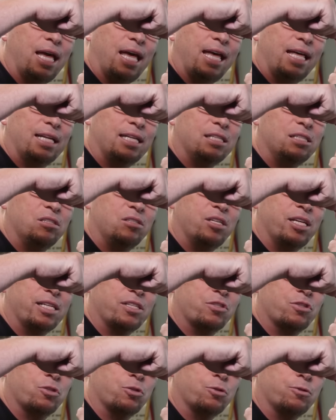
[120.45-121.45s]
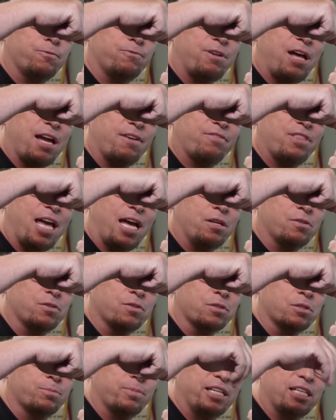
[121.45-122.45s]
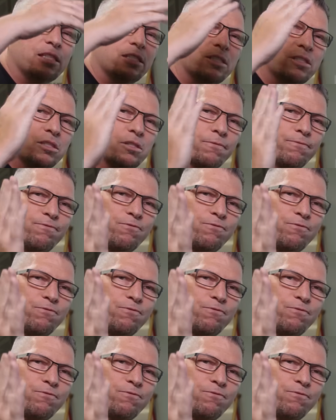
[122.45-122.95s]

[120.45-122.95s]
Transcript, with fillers: an additional 5 thousandths, because it's a